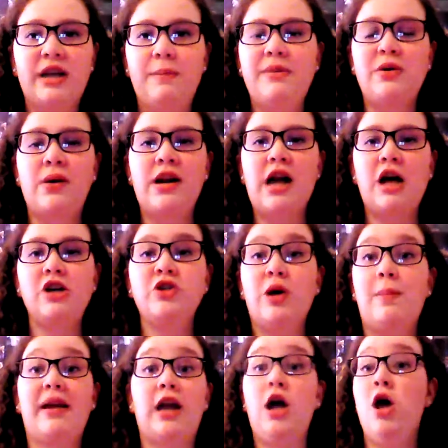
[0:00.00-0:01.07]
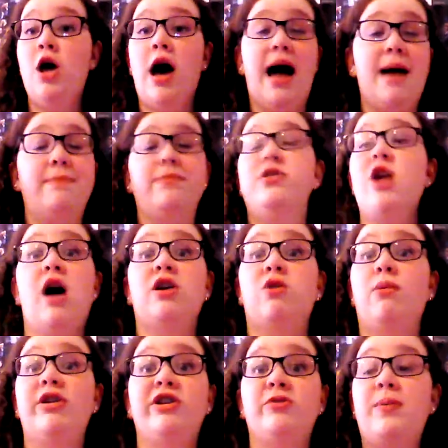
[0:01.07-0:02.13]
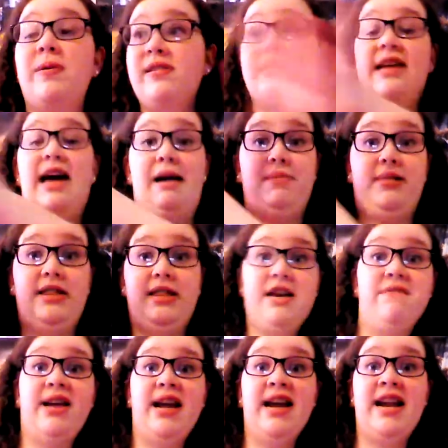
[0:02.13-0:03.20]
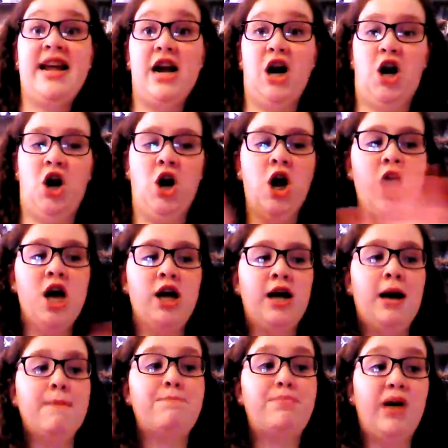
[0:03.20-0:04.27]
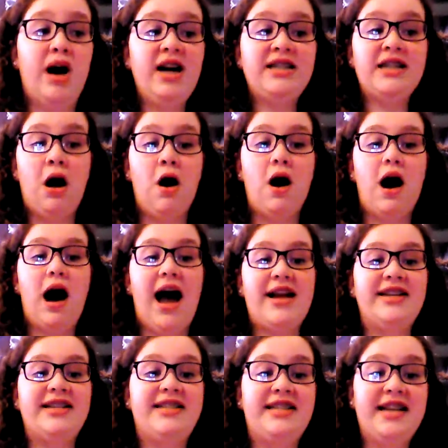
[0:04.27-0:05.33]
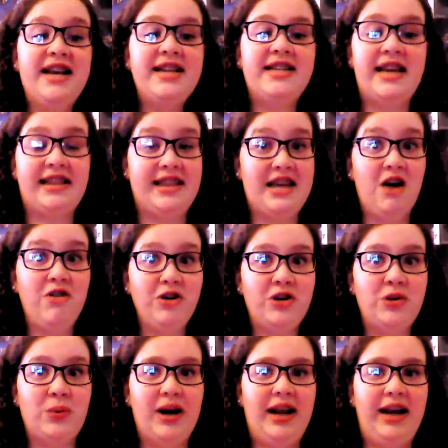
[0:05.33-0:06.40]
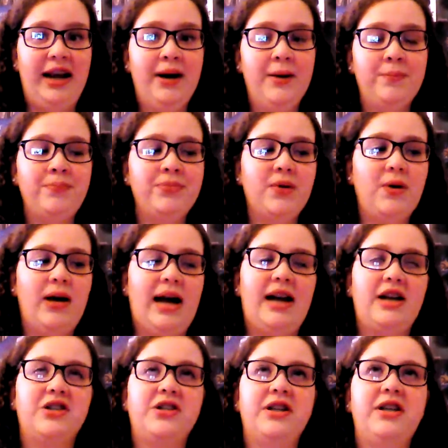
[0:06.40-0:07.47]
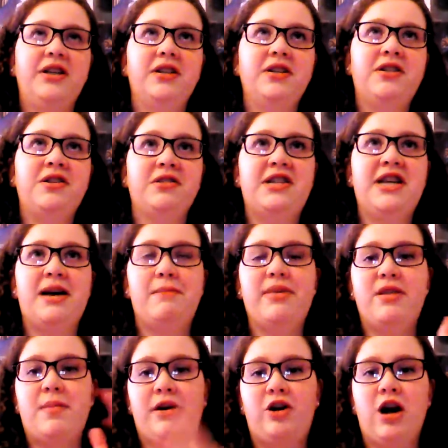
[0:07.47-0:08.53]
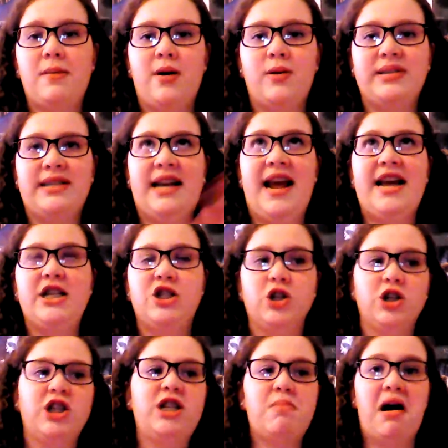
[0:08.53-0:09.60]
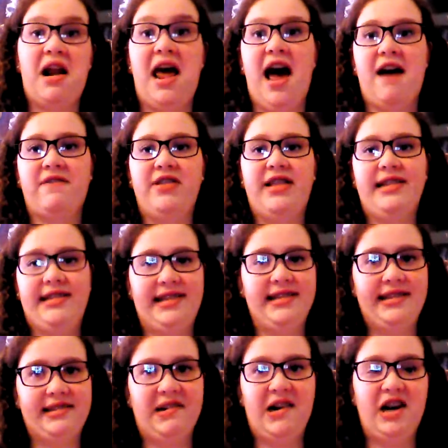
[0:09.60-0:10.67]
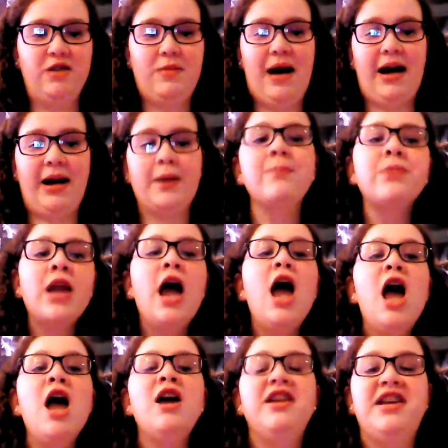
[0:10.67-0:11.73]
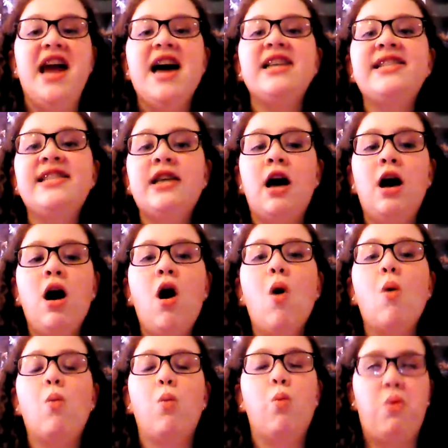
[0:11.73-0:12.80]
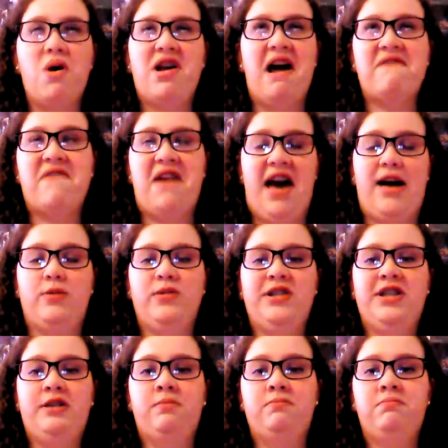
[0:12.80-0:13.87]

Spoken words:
gonna be $20. So I'm like, I'm not going to spend this. I'm leaving it here. But I did take the other 20. Well, I actually took 10, but then my grandma was an angel. She bought half of this because it's a hardback. Guess what I found?